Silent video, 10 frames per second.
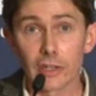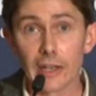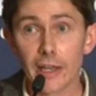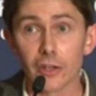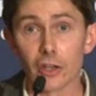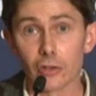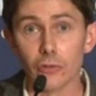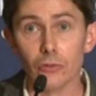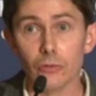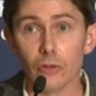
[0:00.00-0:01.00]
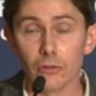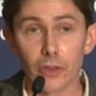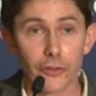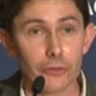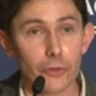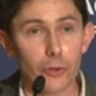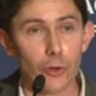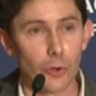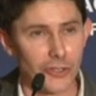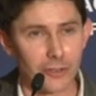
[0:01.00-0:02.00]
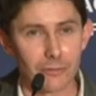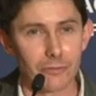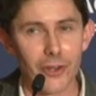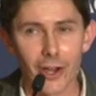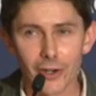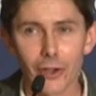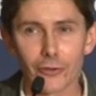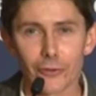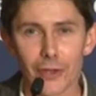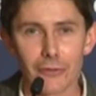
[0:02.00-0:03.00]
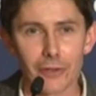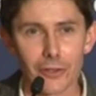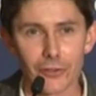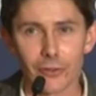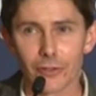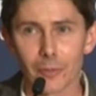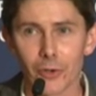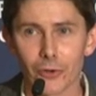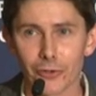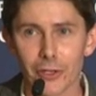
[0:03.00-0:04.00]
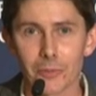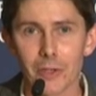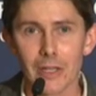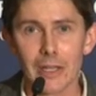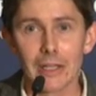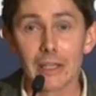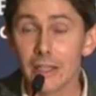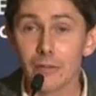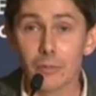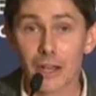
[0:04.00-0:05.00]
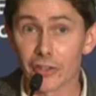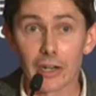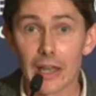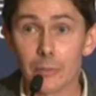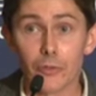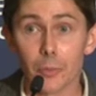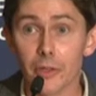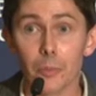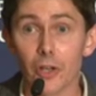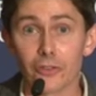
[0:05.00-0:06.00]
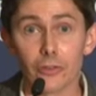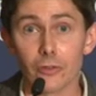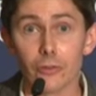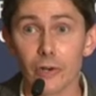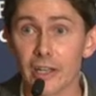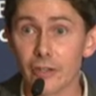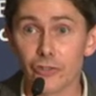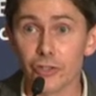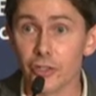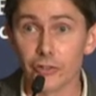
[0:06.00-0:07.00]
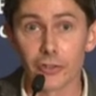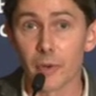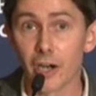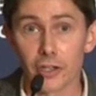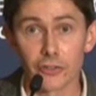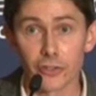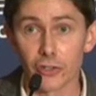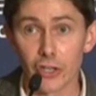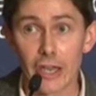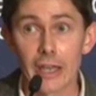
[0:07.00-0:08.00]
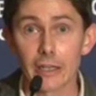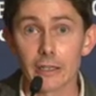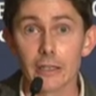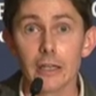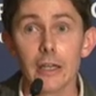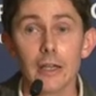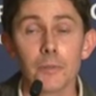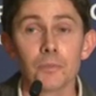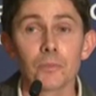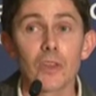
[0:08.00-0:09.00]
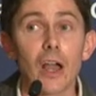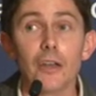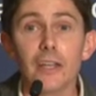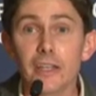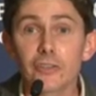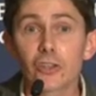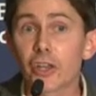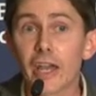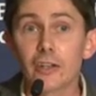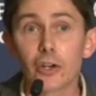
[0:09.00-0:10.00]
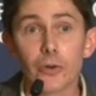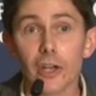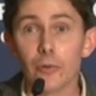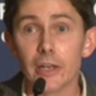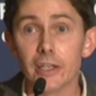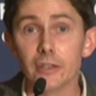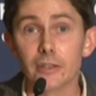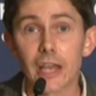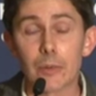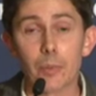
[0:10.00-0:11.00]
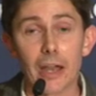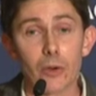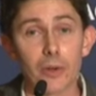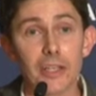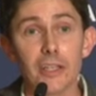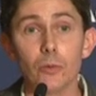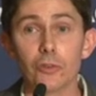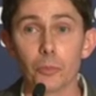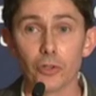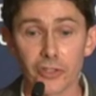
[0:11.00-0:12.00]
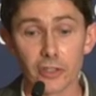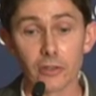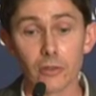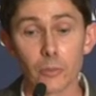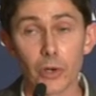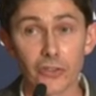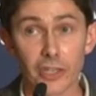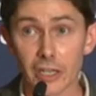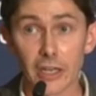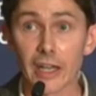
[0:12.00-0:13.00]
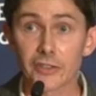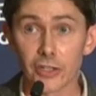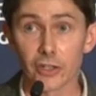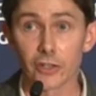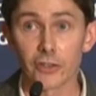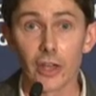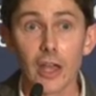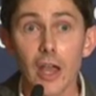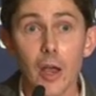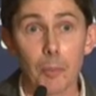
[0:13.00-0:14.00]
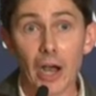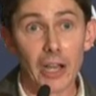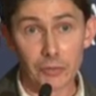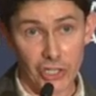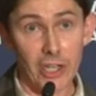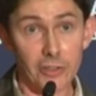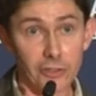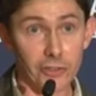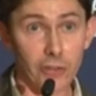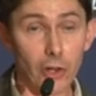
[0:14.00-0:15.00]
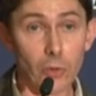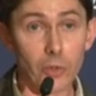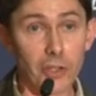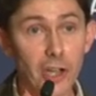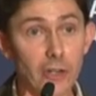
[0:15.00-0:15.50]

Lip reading: Leda, who, for those of you who are watching Narcos on Netflix, you'll have come across him. He has a claim to be the person who really introduced America to cocaine. And his cocaine career really came about when he was put in prison in Connecticut by chance, along with a guy